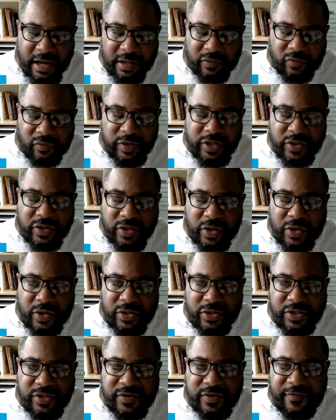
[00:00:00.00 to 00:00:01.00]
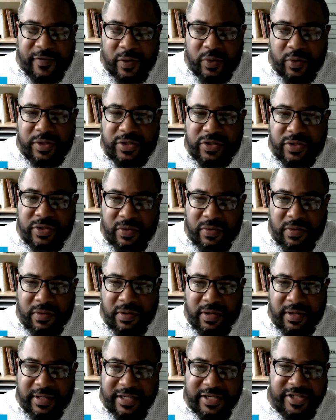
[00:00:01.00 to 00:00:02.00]
research focused
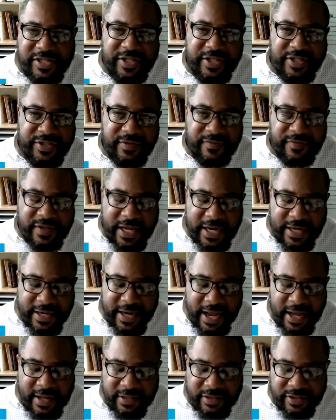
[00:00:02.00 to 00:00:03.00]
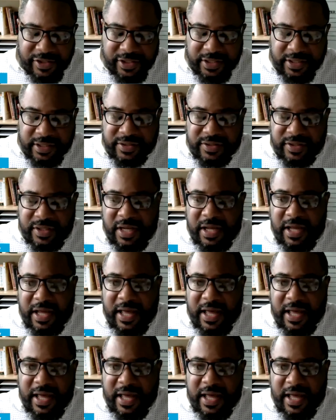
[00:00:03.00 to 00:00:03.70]
on assistive technologies